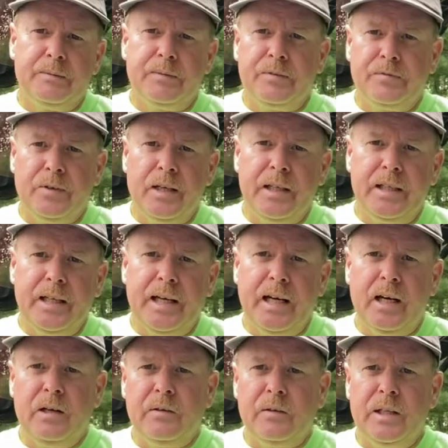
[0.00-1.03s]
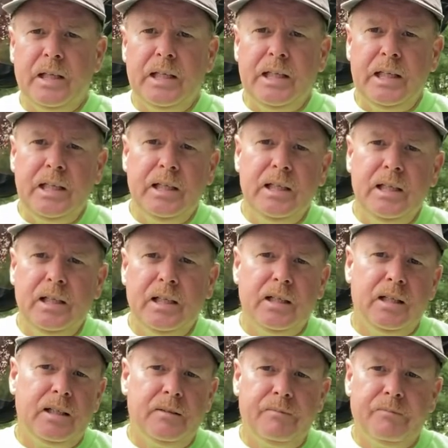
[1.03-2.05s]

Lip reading: to find out that he, I